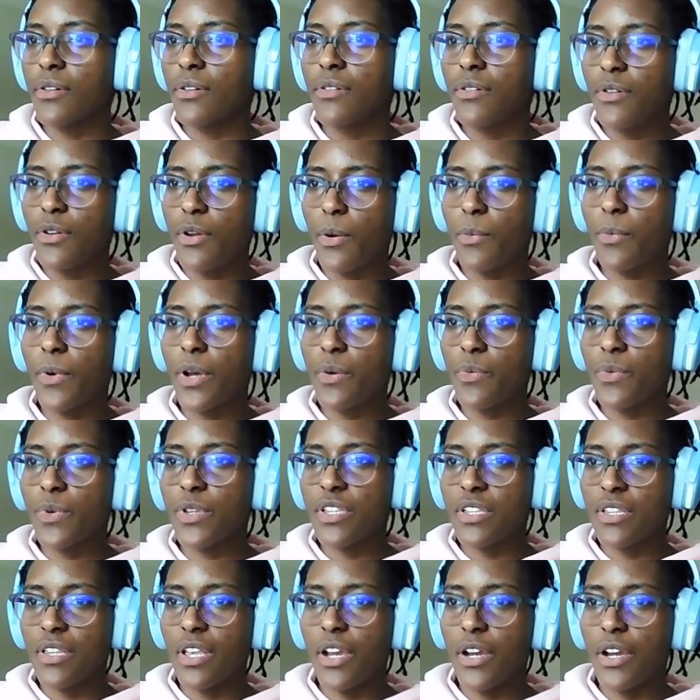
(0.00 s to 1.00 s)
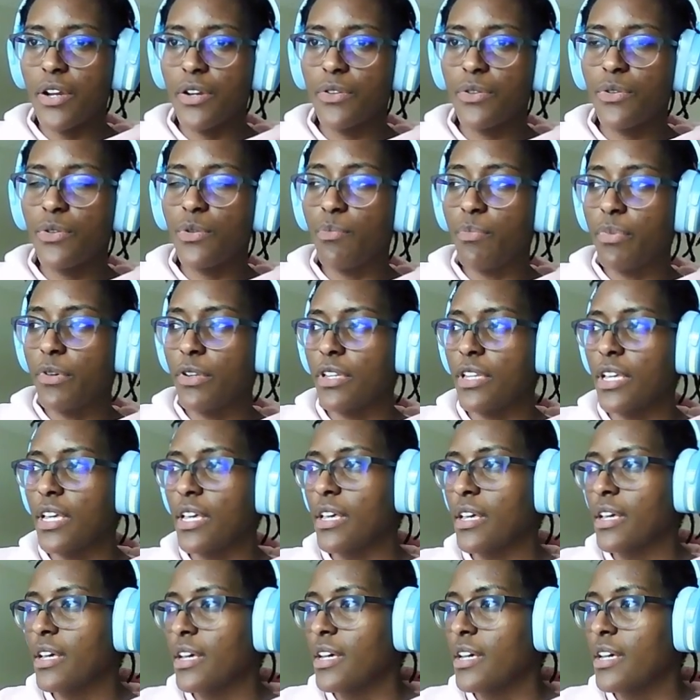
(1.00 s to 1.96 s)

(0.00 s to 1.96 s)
no one was there to bully.